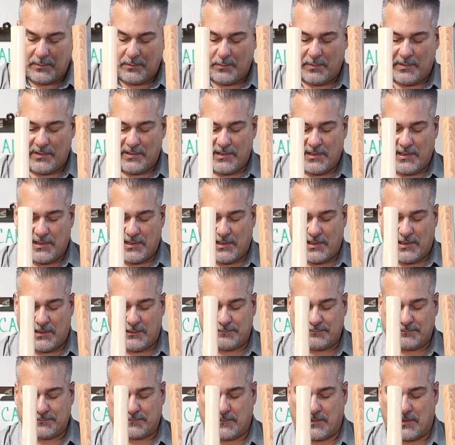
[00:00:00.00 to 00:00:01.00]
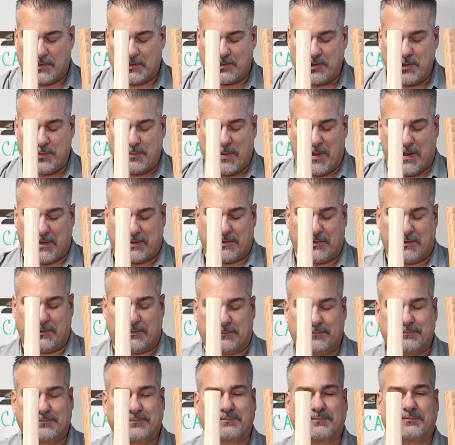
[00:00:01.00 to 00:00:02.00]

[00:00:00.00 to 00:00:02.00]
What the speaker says: We did a two-pack deal.